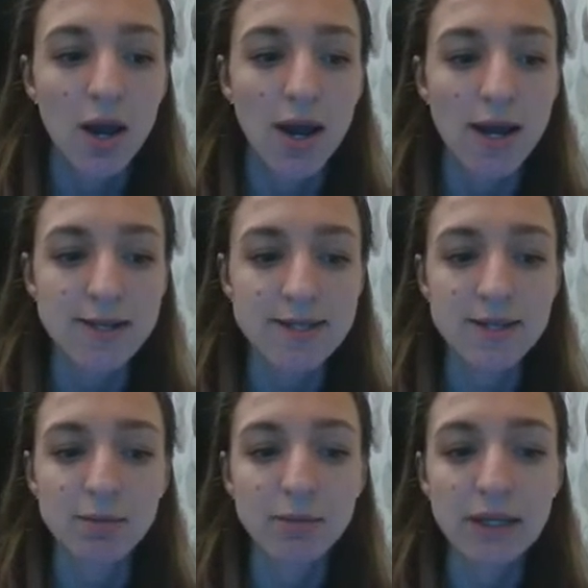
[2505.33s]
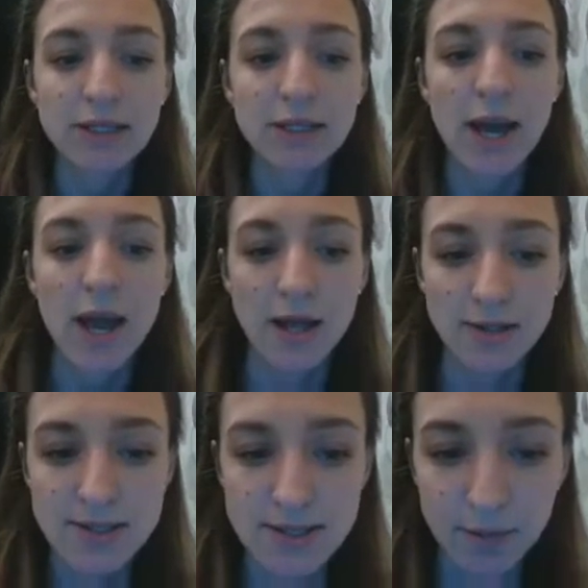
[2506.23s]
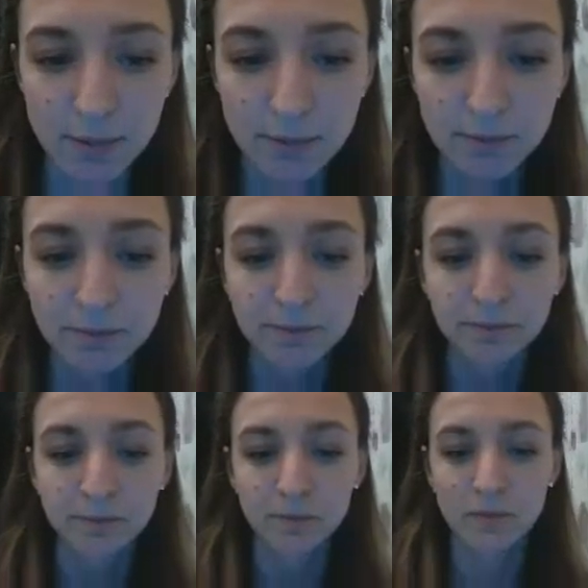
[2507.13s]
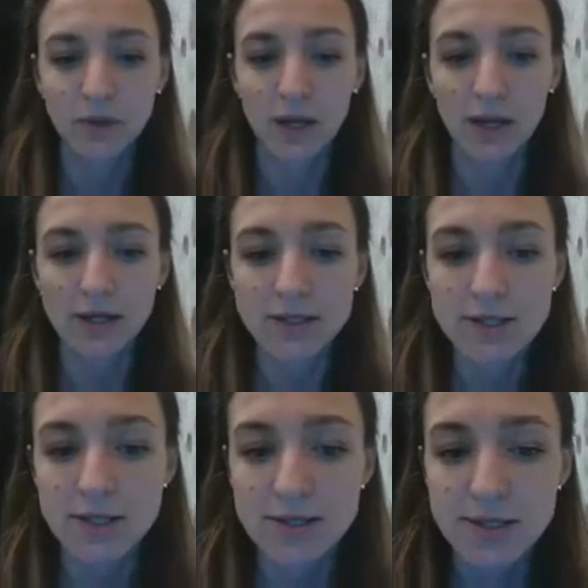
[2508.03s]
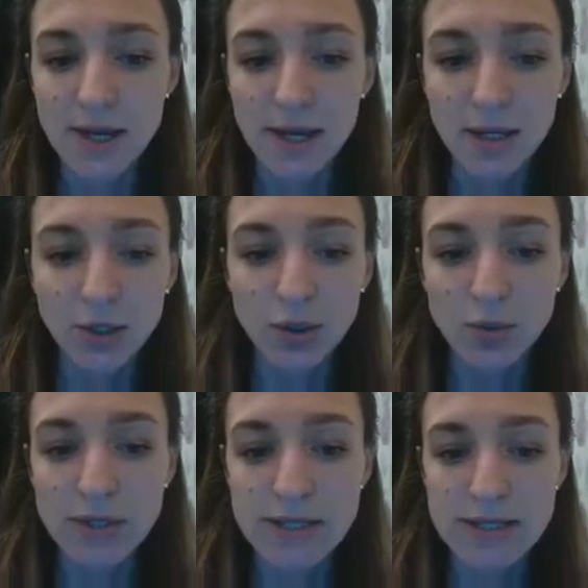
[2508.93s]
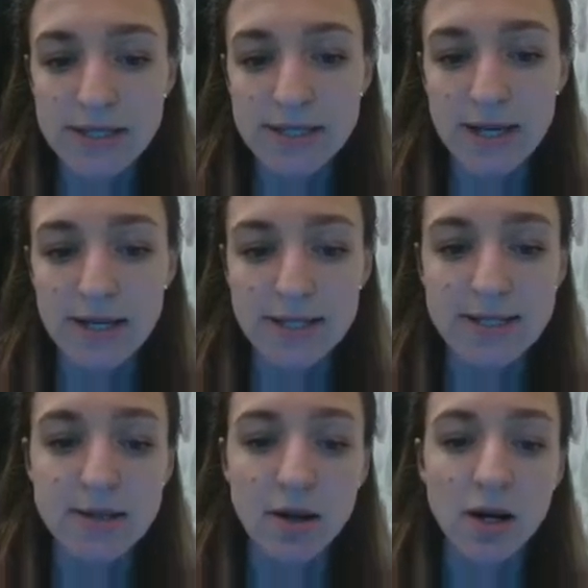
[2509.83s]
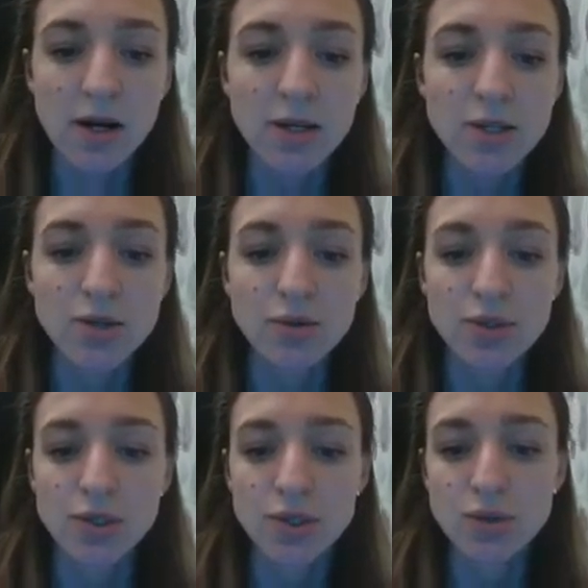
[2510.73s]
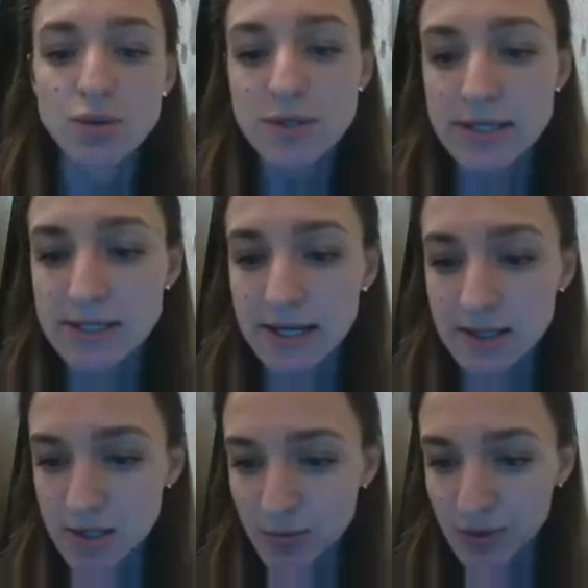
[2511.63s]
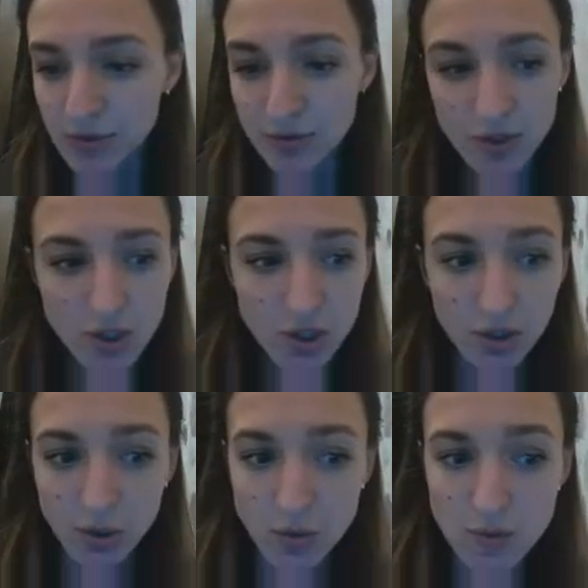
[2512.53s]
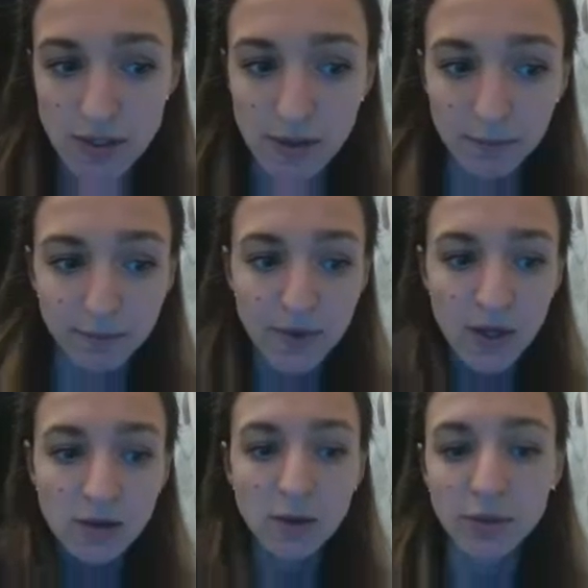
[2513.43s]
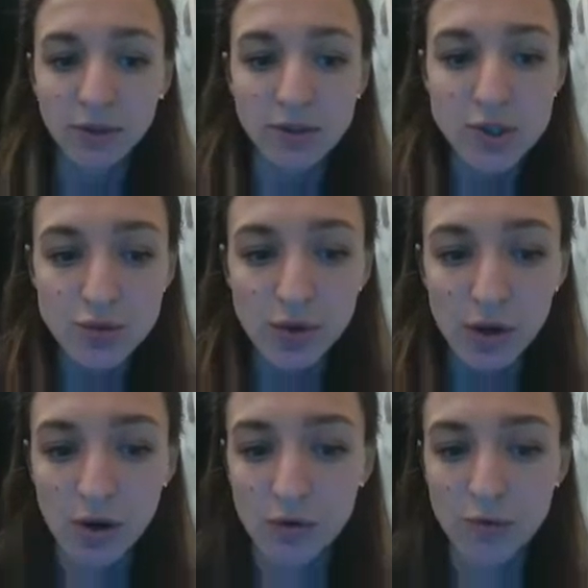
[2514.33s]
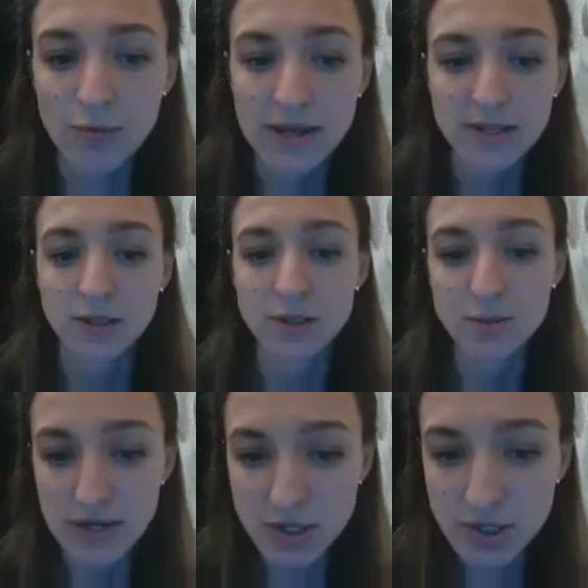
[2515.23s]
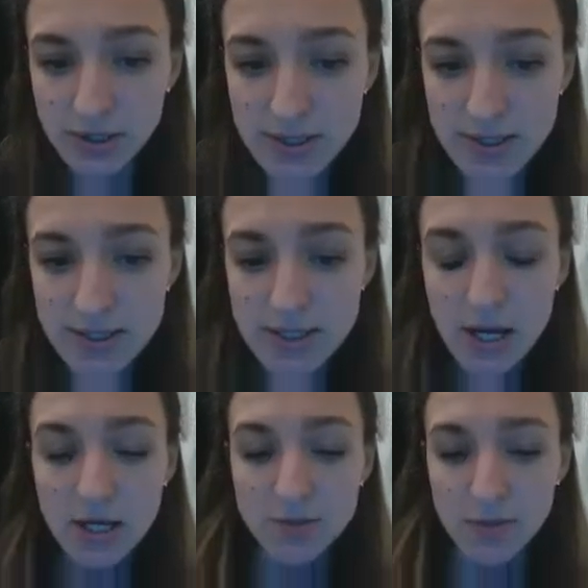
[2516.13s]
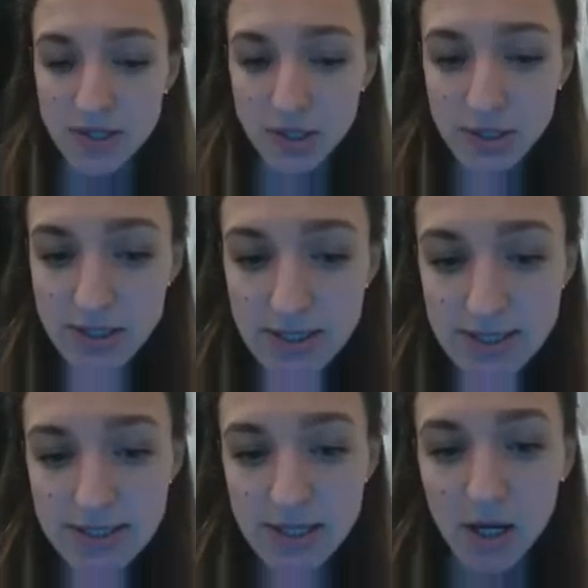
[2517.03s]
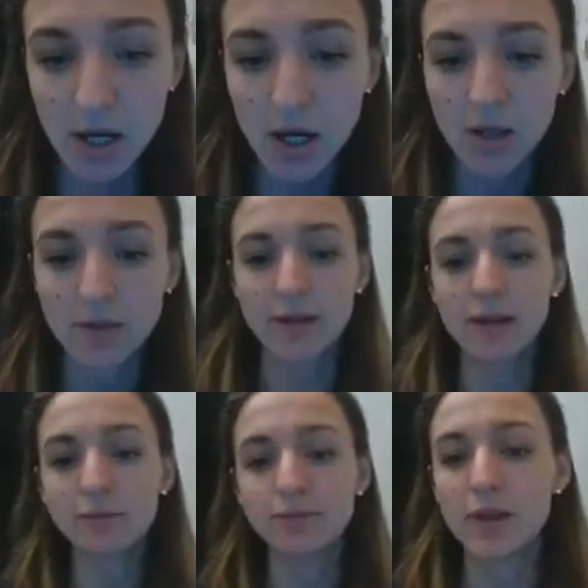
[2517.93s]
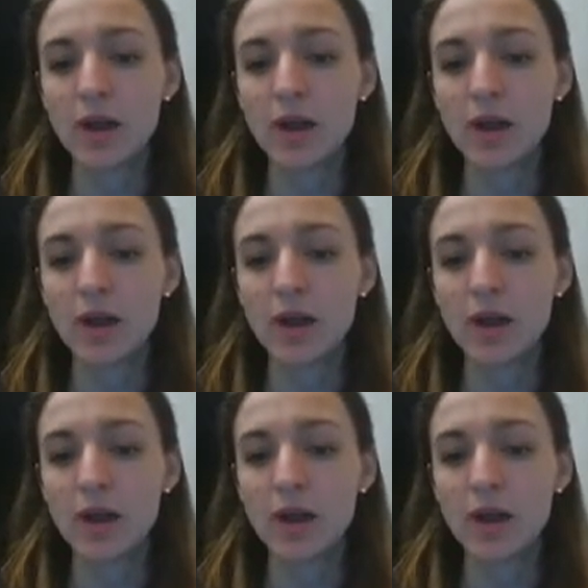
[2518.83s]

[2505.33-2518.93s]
as mean healthy and the USSR to introduce dentist pediatrician into the nomenclature of medical specialists specialties. Uh, then